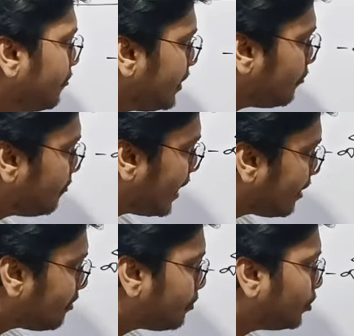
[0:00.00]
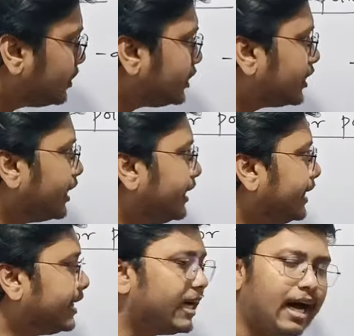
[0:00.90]
in wherever position I
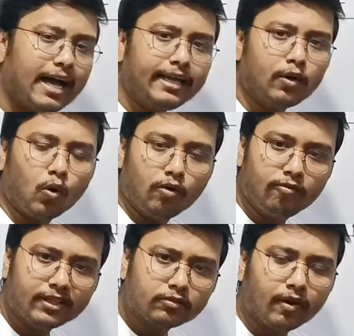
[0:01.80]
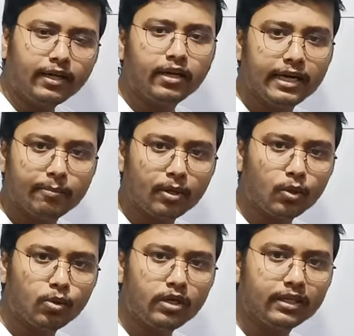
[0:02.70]
take, I can always find a
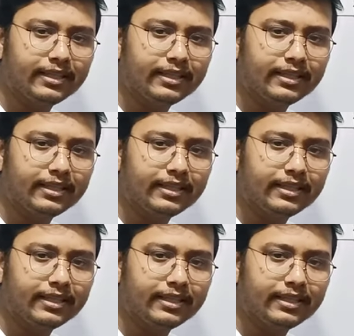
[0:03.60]
neighborhood